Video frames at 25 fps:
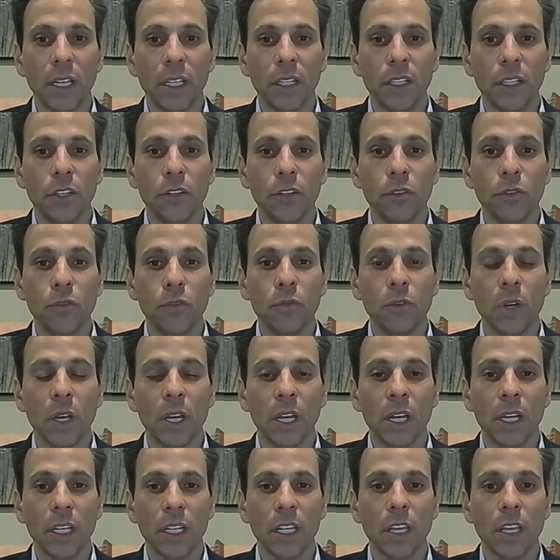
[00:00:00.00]
new
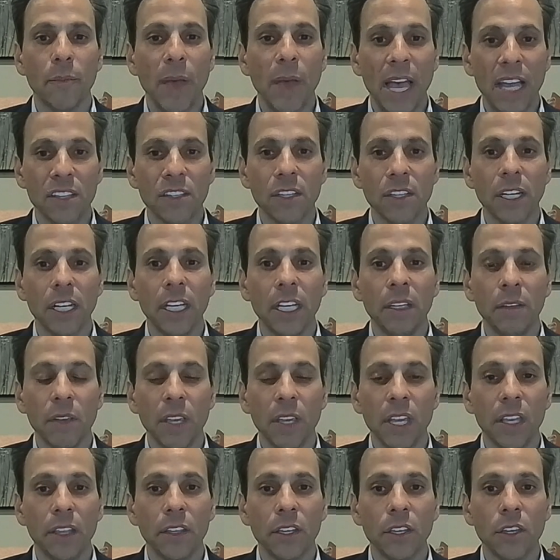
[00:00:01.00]
capacity
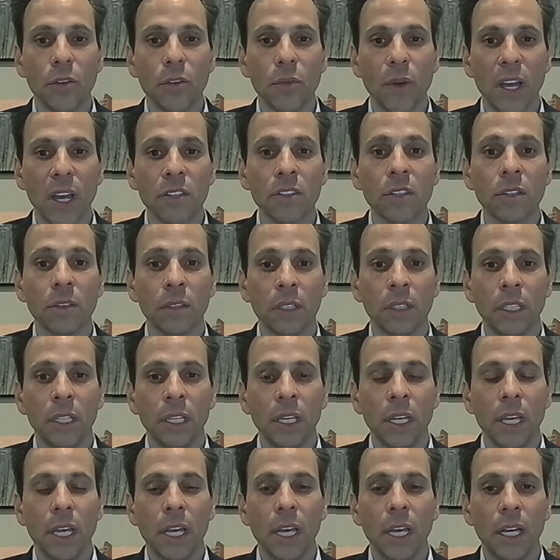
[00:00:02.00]
in the U.S.
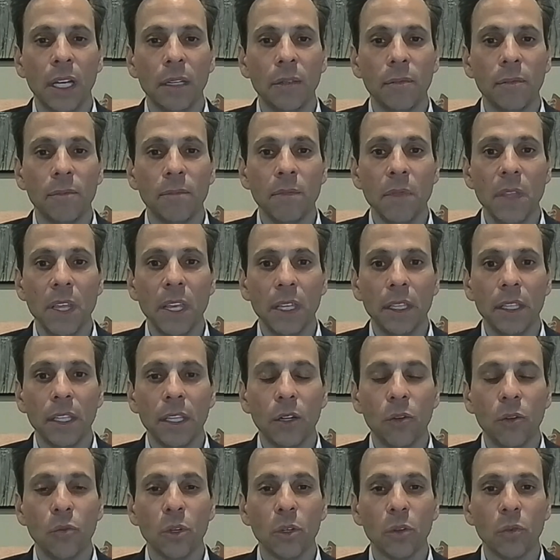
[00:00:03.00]

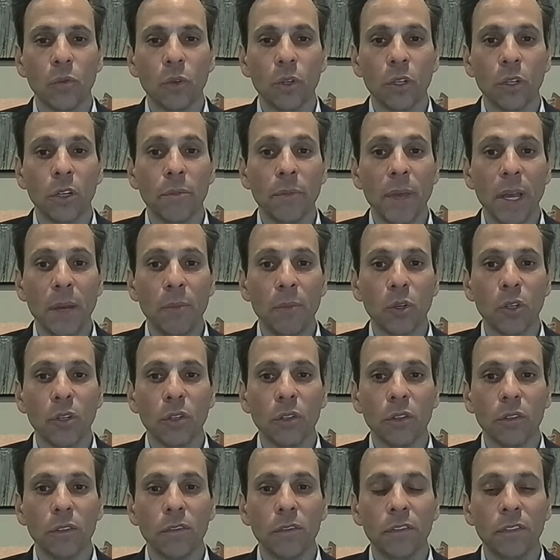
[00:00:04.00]
We're a
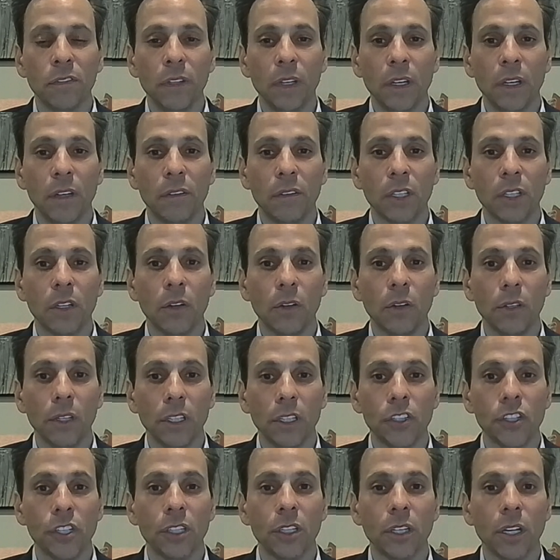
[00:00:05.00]
member of a
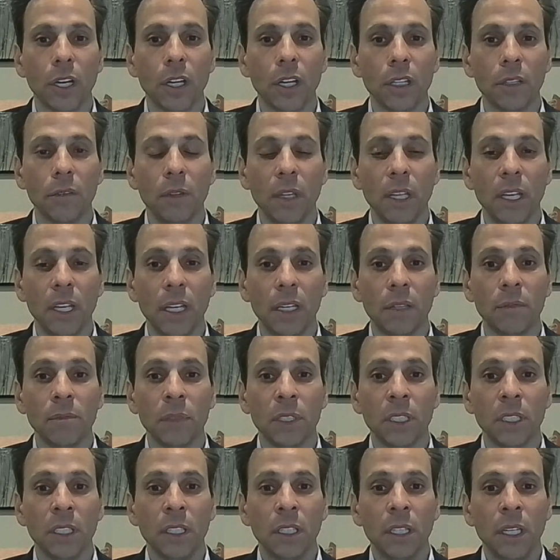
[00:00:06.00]
coalition called
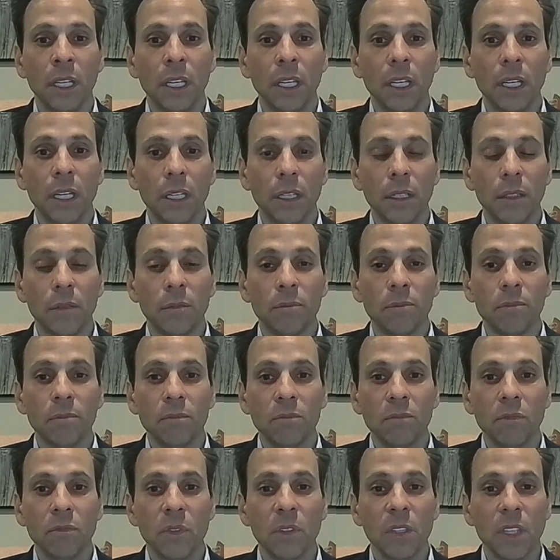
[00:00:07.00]

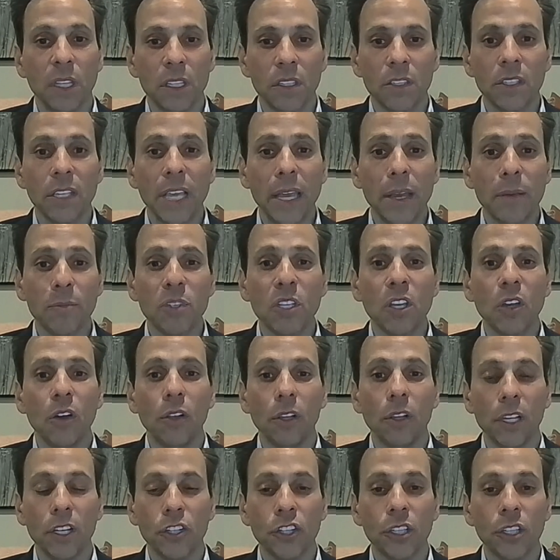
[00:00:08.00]
the SAMS
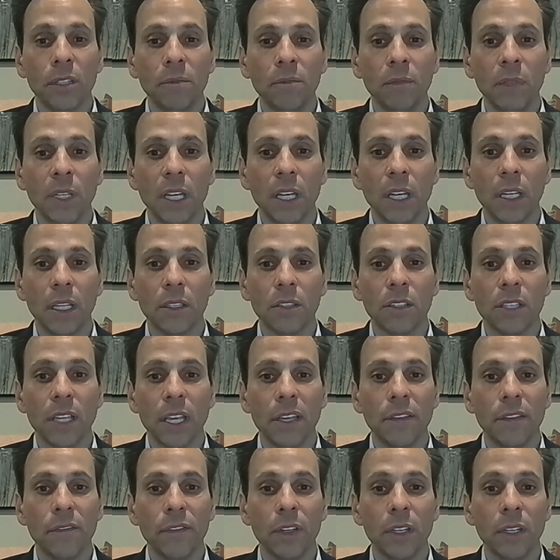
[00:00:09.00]
Coalition,
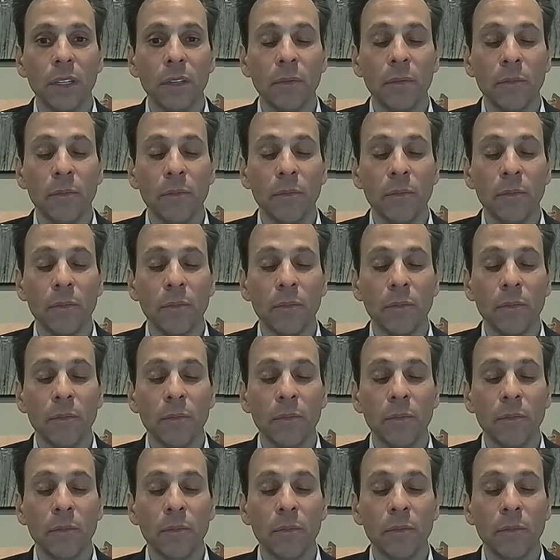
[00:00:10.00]
Safety